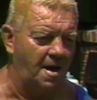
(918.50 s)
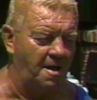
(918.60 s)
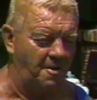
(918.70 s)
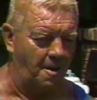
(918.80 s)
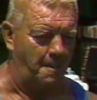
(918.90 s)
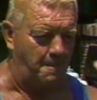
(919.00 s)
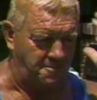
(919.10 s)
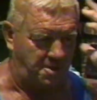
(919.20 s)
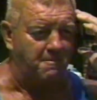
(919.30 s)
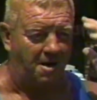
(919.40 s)
And
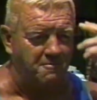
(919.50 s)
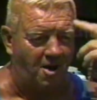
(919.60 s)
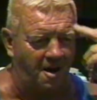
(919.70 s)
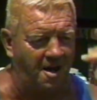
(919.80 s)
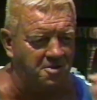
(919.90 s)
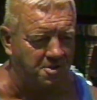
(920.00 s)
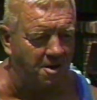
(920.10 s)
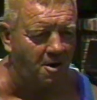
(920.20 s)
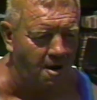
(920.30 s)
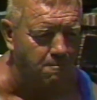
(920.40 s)
some of them, their head should
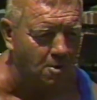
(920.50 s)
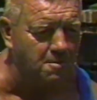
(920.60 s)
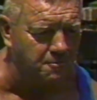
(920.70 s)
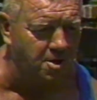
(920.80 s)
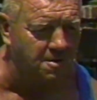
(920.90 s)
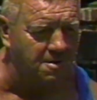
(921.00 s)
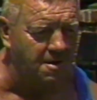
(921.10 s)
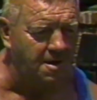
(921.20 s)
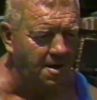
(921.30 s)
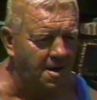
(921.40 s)
have gone boom too.
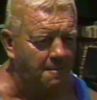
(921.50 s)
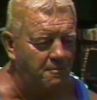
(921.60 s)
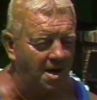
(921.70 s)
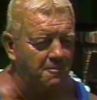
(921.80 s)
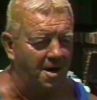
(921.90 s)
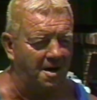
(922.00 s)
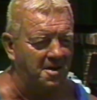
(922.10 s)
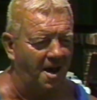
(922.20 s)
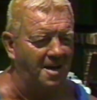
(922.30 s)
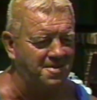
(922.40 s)
But what it
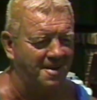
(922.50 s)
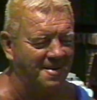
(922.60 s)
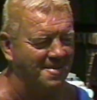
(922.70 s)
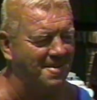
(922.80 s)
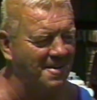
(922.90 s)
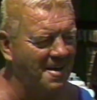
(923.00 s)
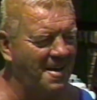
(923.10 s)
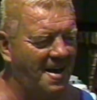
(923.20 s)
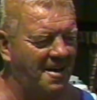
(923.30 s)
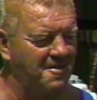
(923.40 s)
does,
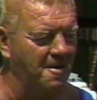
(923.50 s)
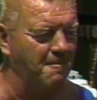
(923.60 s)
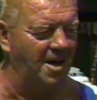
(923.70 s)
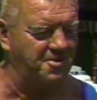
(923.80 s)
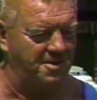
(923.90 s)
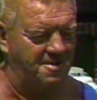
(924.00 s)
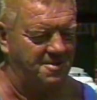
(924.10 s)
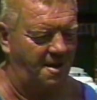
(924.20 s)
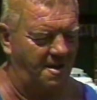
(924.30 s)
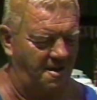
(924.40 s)
your muscles,
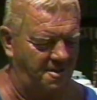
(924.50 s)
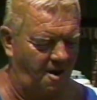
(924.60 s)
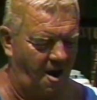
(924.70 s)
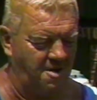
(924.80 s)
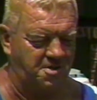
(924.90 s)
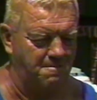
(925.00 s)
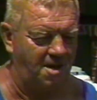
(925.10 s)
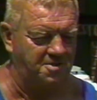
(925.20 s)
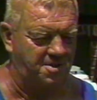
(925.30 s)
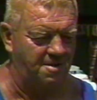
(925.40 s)
the heart's a
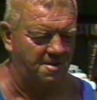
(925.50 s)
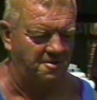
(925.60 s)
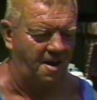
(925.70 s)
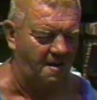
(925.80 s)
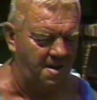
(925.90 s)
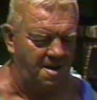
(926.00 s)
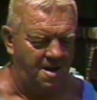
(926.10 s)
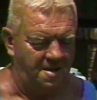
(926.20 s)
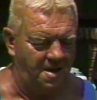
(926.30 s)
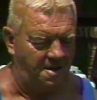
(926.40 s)
muscle, and
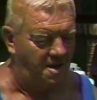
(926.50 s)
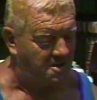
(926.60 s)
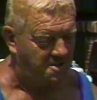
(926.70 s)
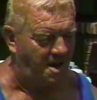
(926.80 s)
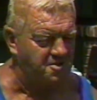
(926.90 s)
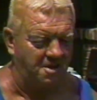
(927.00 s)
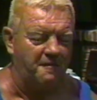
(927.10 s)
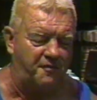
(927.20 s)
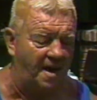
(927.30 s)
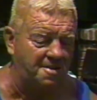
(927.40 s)
it doesn't
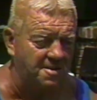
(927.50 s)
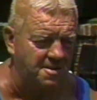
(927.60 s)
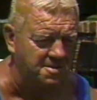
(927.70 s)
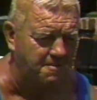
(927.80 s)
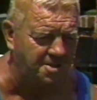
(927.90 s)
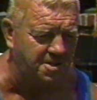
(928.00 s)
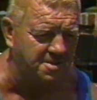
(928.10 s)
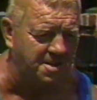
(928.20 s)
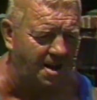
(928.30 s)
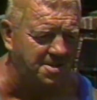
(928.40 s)
affect it as much.
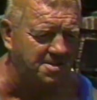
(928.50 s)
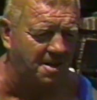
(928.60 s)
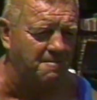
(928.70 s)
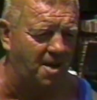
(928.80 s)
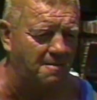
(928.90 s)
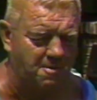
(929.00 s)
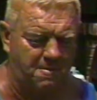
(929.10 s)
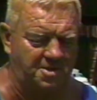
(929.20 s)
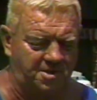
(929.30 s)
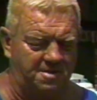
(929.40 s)
It's not the same type of
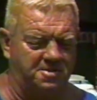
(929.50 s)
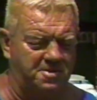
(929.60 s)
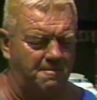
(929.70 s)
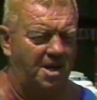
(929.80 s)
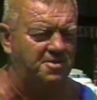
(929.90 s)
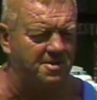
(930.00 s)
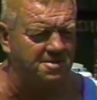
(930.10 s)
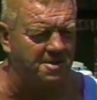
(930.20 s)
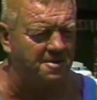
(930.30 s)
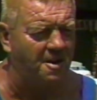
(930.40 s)
muscle as the
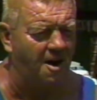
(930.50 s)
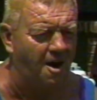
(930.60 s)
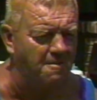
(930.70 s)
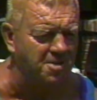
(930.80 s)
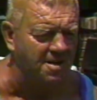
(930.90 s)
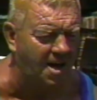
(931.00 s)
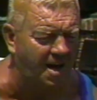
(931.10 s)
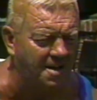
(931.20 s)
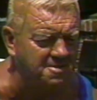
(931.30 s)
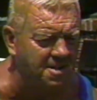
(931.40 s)
muscles in your arms and
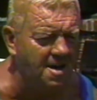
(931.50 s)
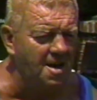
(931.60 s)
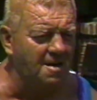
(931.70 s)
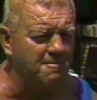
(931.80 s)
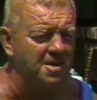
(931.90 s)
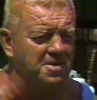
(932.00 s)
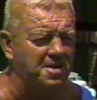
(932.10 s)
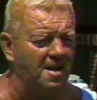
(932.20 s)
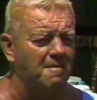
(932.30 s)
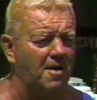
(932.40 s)
legs, but it's
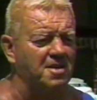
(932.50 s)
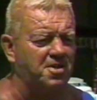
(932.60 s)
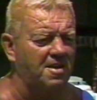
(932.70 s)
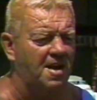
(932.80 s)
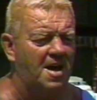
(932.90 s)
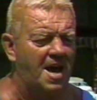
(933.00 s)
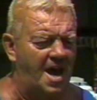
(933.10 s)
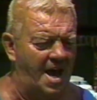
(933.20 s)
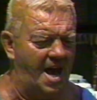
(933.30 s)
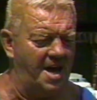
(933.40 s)
still a muscle,
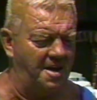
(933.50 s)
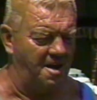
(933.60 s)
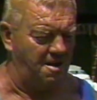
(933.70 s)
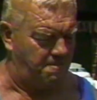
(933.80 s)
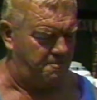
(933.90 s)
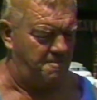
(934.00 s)
and it'll